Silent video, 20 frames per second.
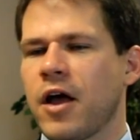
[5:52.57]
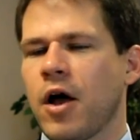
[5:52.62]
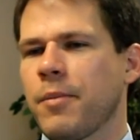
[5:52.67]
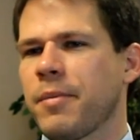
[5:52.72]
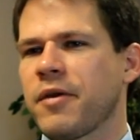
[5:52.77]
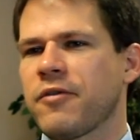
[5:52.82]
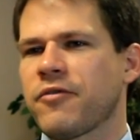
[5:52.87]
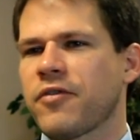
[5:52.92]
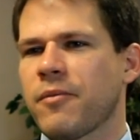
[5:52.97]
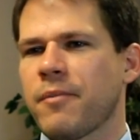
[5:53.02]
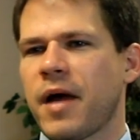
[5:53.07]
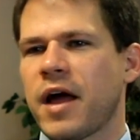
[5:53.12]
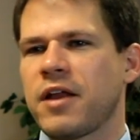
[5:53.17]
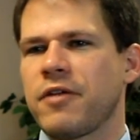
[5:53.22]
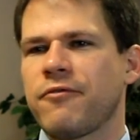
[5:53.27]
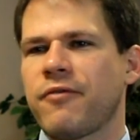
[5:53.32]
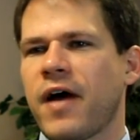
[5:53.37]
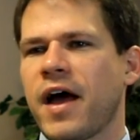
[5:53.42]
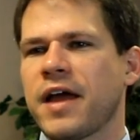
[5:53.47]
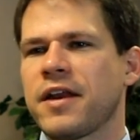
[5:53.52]
helping somebody
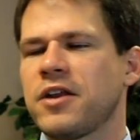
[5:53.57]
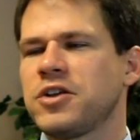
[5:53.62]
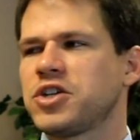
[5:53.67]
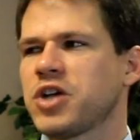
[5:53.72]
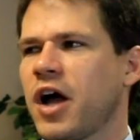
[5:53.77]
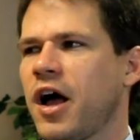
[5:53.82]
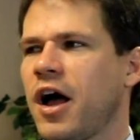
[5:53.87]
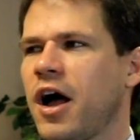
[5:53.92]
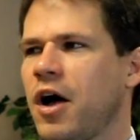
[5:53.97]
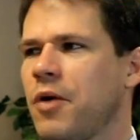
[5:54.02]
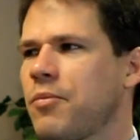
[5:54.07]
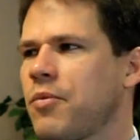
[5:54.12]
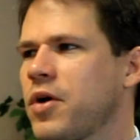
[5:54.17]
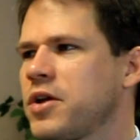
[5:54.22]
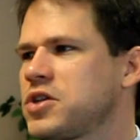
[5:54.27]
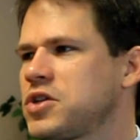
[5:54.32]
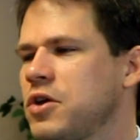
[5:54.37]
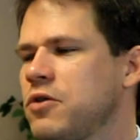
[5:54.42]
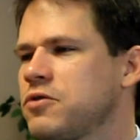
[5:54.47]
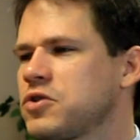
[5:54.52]
find a job,
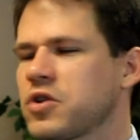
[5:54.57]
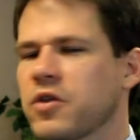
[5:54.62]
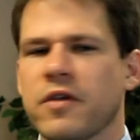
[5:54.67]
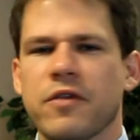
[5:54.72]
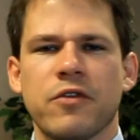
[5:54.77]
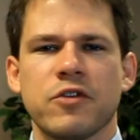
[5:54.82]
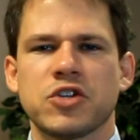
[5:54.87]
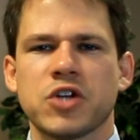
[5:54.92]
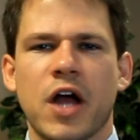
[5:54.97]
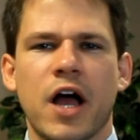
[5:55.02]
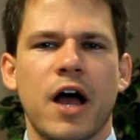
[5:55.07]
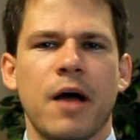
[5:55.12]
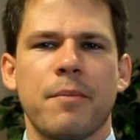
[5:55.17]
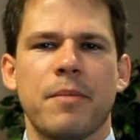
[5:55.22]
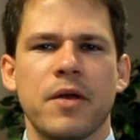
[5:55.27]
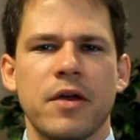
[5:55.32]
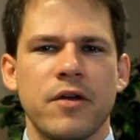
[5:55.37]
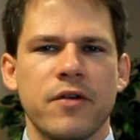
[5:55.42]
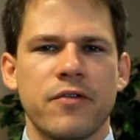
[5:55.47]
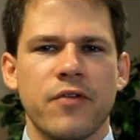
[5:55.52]
which usually the
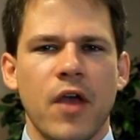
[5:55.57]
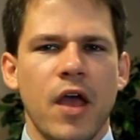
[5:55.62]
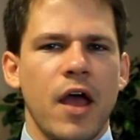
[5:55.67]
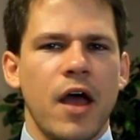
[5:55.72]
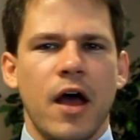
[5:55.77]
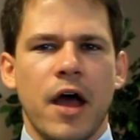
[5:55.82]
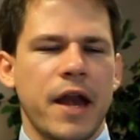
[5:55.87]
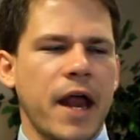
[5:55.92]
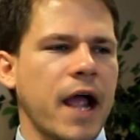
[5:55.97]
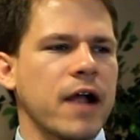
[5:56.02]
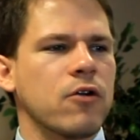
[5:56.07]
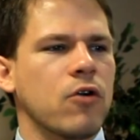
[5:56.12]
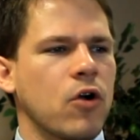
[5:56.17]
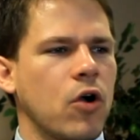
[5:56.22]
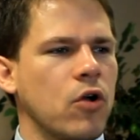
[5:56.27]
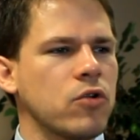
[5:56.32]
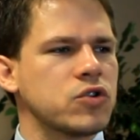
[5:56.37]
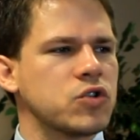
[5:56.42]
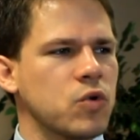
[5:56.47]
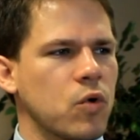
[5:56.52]
job is an
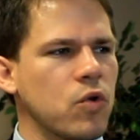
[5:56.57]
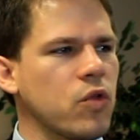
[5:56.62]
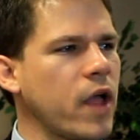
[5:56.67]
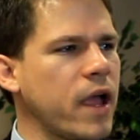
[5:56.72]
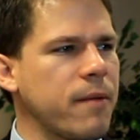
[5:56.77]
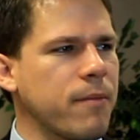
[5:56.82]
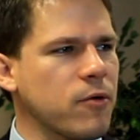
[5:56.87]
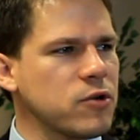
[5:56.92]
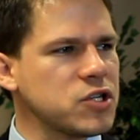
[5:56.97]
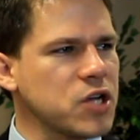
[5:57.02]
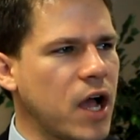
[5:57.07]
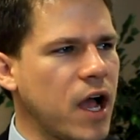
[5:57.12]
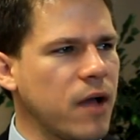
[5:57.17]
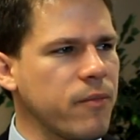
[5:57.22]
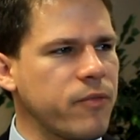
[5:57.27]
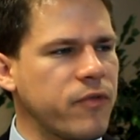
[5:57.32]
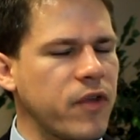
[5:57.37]
agricultural labor job,